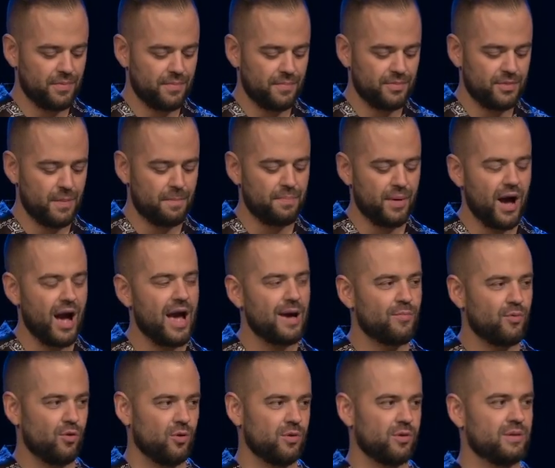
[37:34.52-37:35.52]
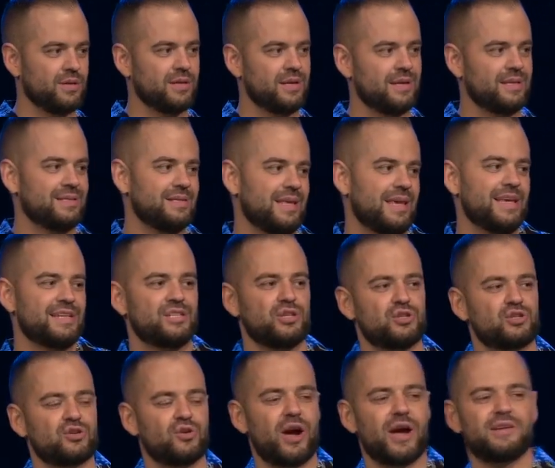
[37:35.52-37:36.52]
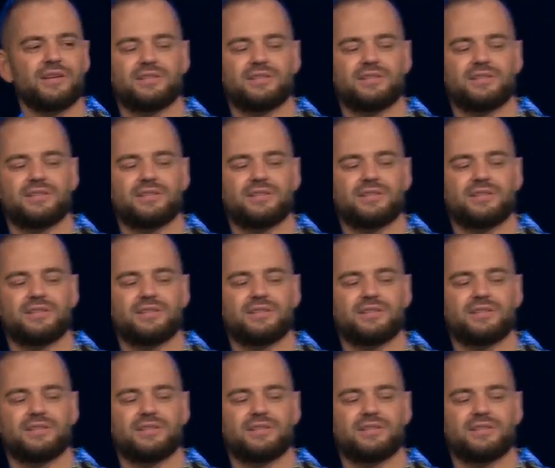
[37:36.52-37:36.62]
The Bible isn't trying